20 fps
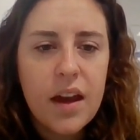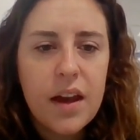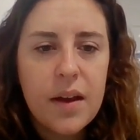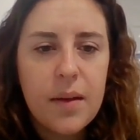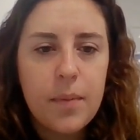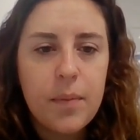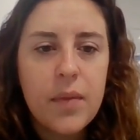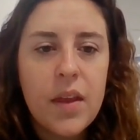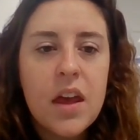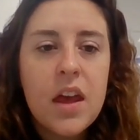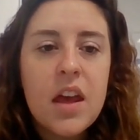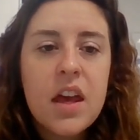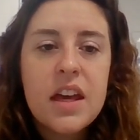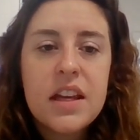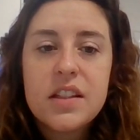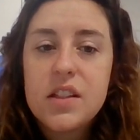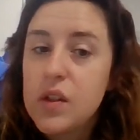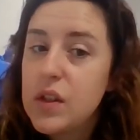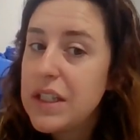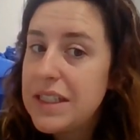
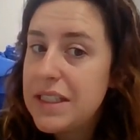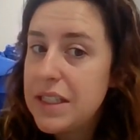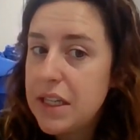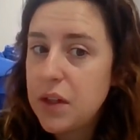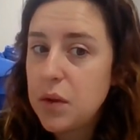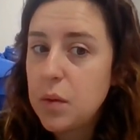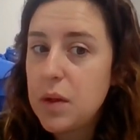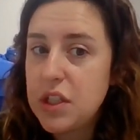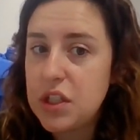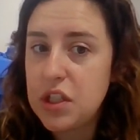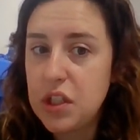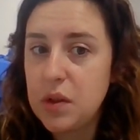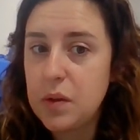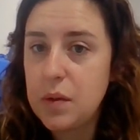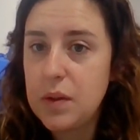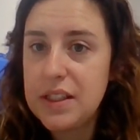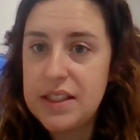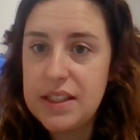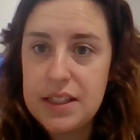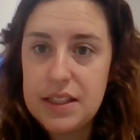It's only a 10-question
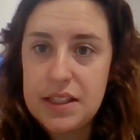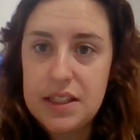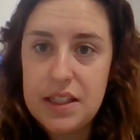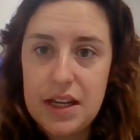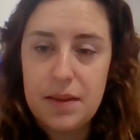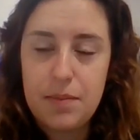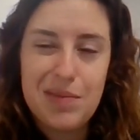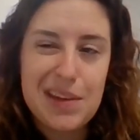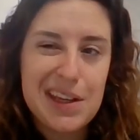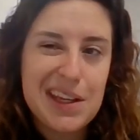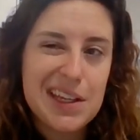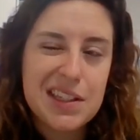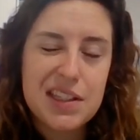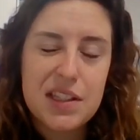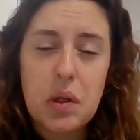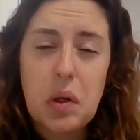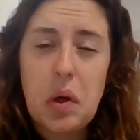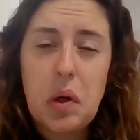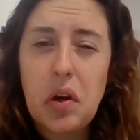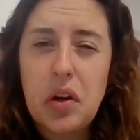quiz this time because
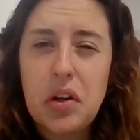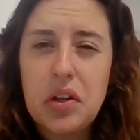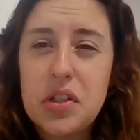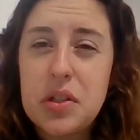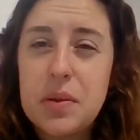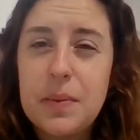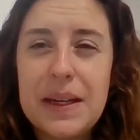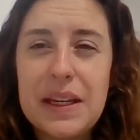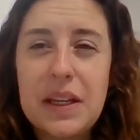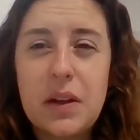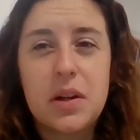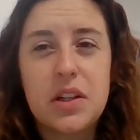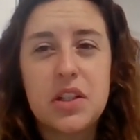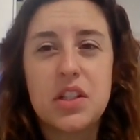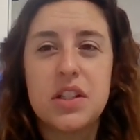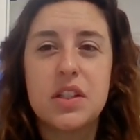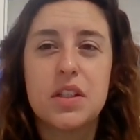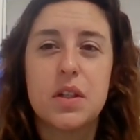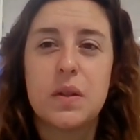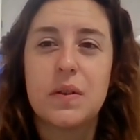there aren't too many
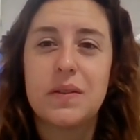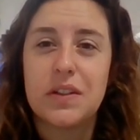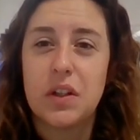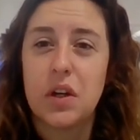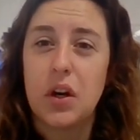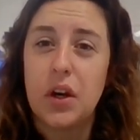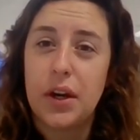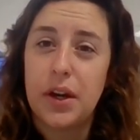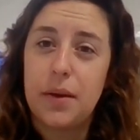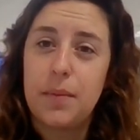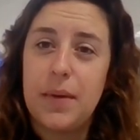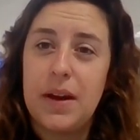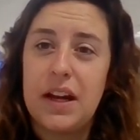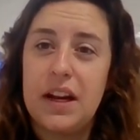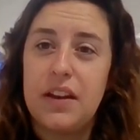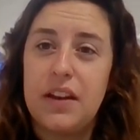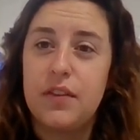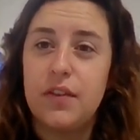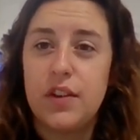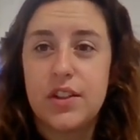questions over
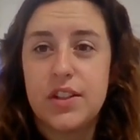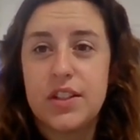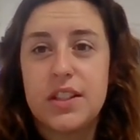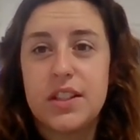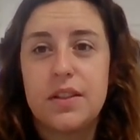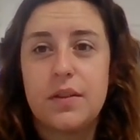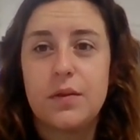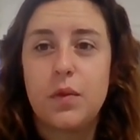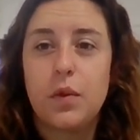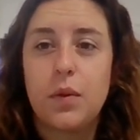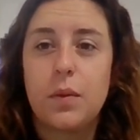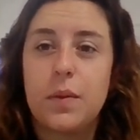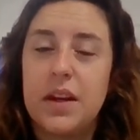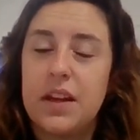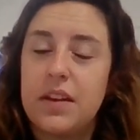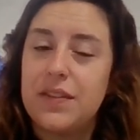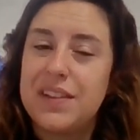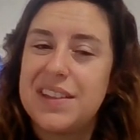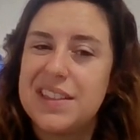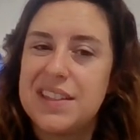argumentative versus
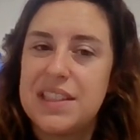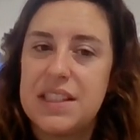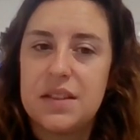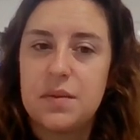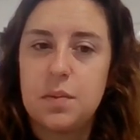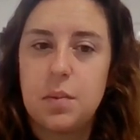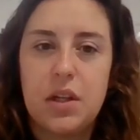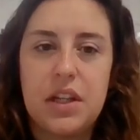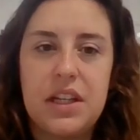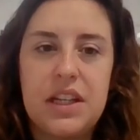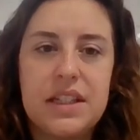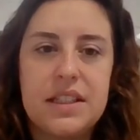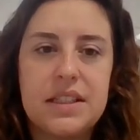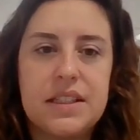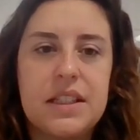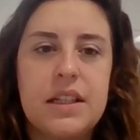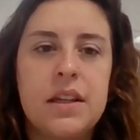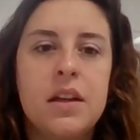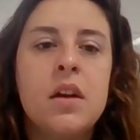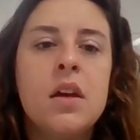informative because that's pretty
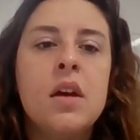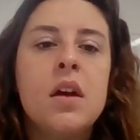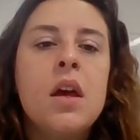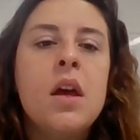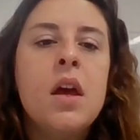easy.